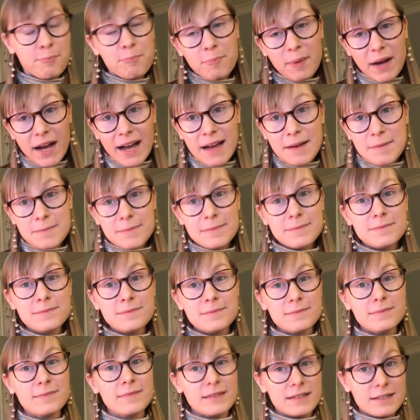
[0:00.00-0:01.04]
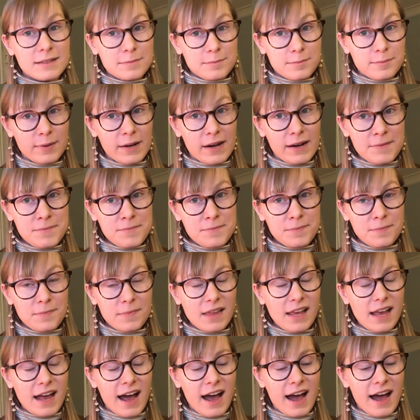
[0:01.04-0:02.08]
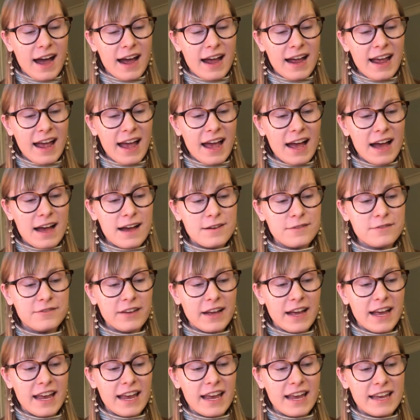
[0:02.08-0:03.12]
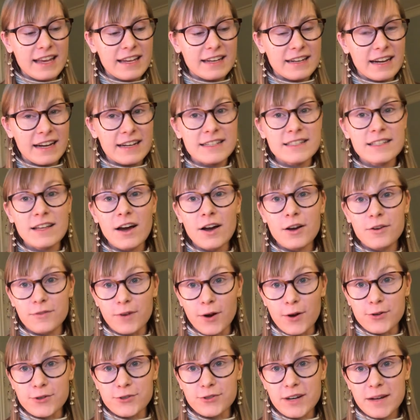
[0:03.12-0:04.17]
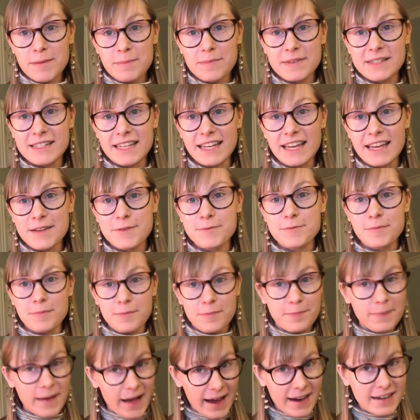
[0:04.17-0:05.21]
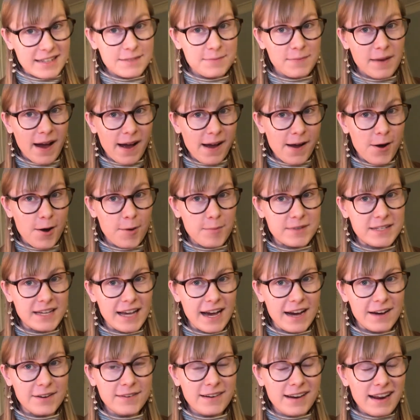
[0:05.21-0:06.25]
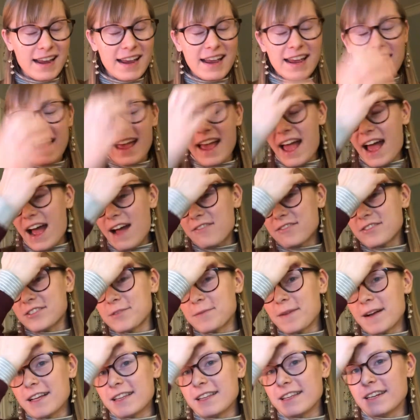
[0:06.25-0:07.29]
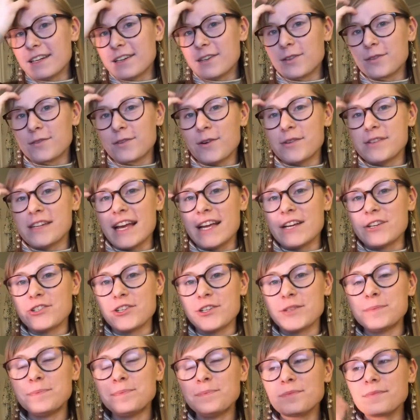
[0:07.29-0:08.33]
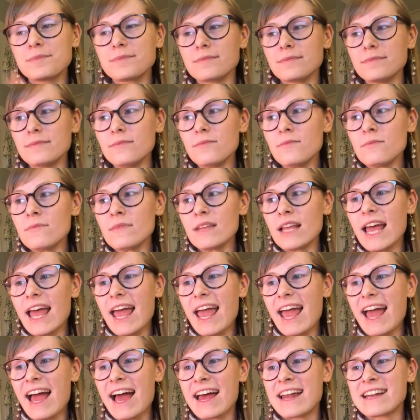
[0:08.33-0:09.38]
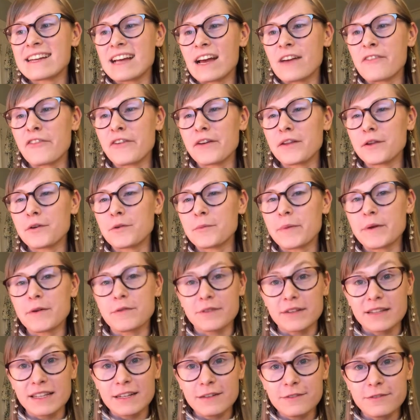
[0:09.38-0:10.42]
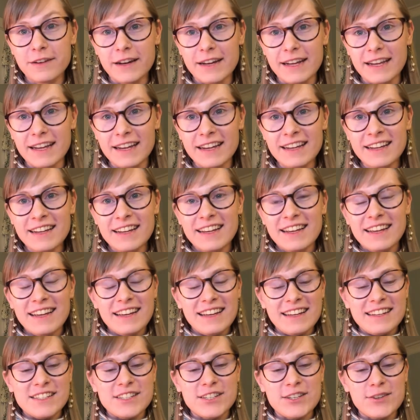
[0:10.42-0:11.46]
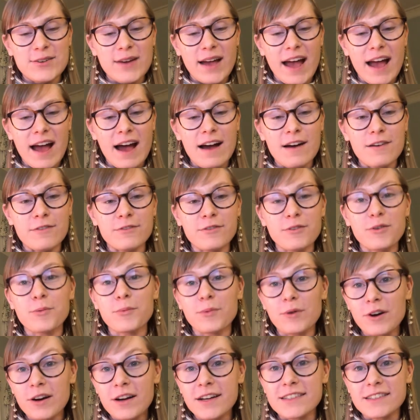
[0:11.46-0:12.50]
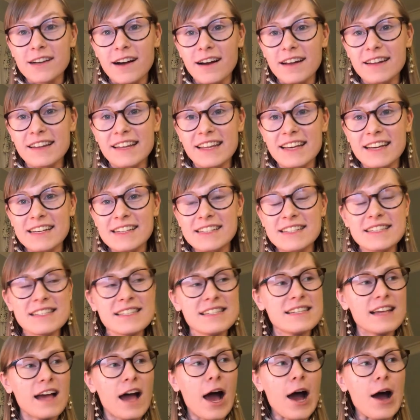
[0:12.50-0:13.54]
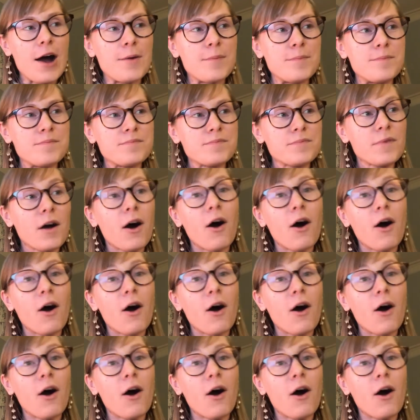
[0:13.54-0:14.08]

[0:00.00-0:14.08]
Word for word: But, but, I have a nice long road trip to get back to my hometown after my clinical rotation, and I feel it would be really fitting to have worked on this um,